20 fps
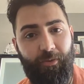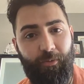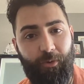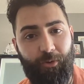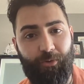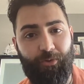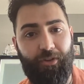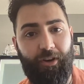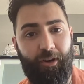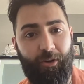
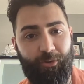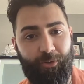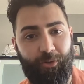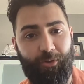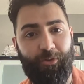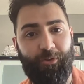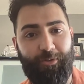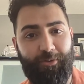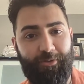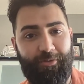which was
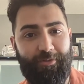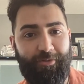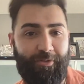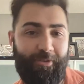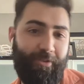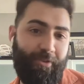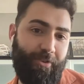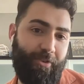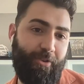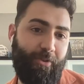also
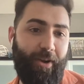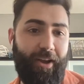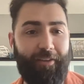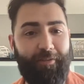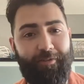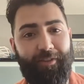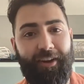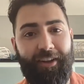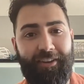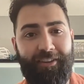
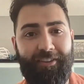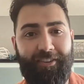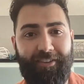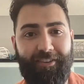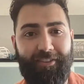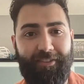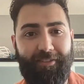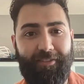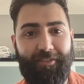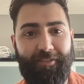quite fun
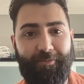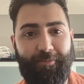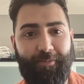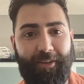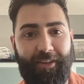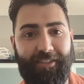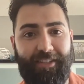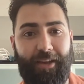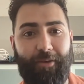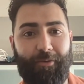
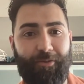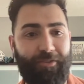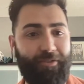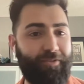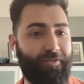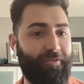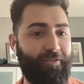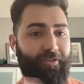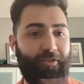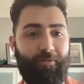because I would
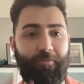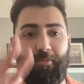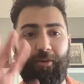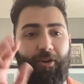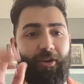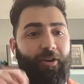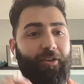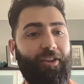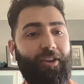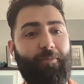
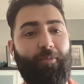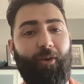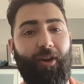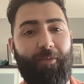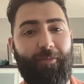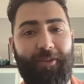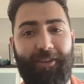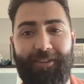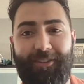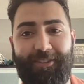book all the
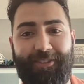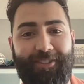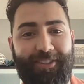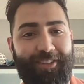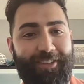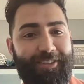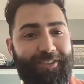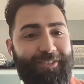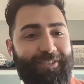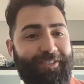appointments
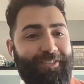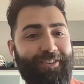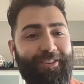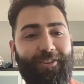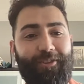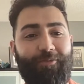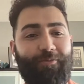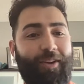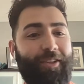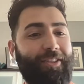and,
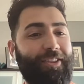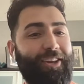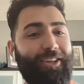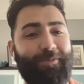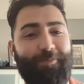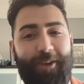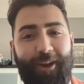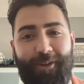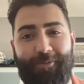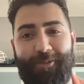run the
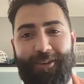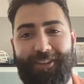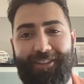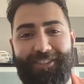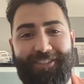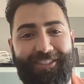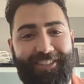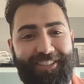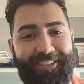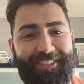
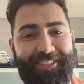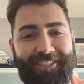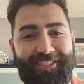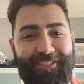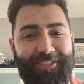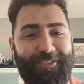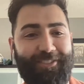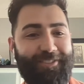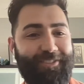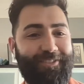experiments and
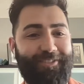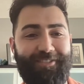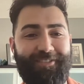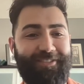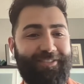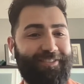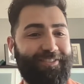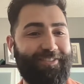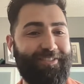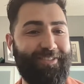just,
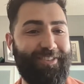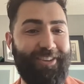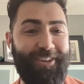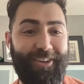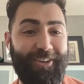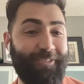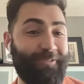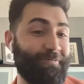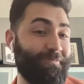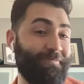
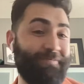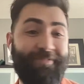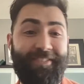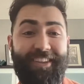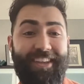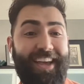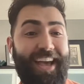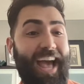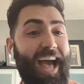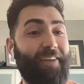
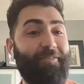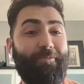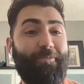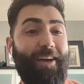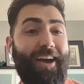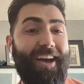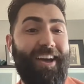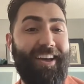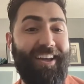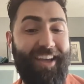have
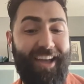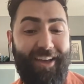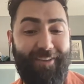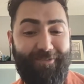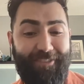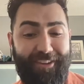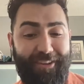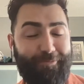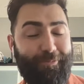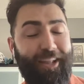
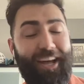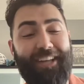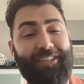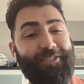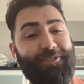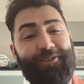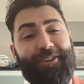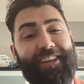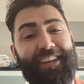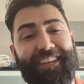a blast
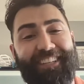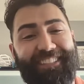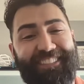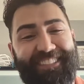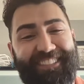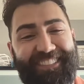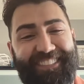doing it.